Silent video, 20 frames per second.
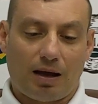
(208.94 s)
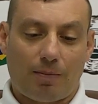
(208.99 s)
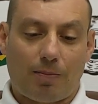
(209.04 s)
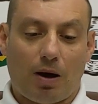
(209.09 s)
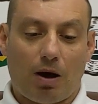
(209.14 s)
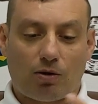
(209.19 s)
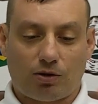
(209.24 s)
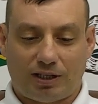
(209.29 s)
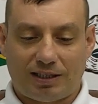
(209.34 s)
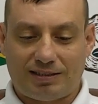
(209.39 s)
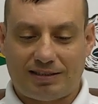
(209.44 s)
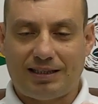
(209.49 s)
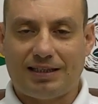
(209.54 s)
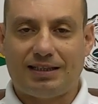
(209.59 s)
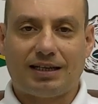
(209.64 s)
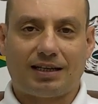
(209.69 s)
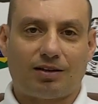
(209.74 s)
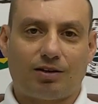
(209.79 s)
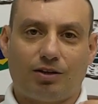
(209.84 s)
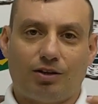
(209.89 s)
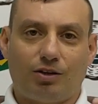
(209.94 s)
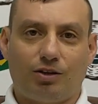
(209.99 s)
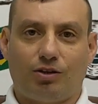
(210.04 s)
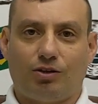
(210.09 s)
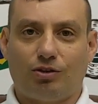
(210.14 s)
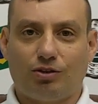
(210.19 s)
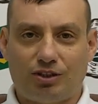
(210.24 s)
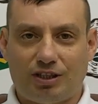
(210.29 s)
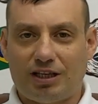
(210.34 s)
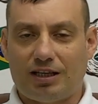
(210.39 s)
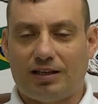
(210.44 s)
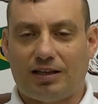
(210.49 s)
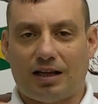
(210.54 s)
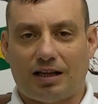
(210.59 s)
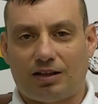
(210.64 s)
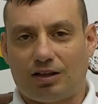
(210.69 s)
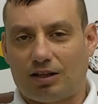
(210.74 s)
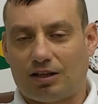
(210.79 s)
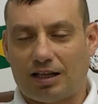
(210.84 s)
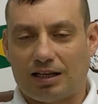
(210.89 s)
about acidic. You see
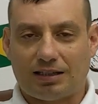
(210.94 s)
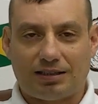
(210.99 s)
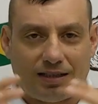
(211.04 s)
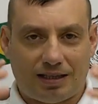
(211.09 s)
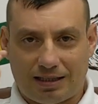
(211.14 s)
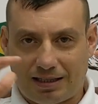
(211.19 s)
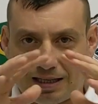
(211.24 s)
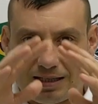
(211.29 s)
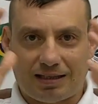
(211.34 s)
that the, the,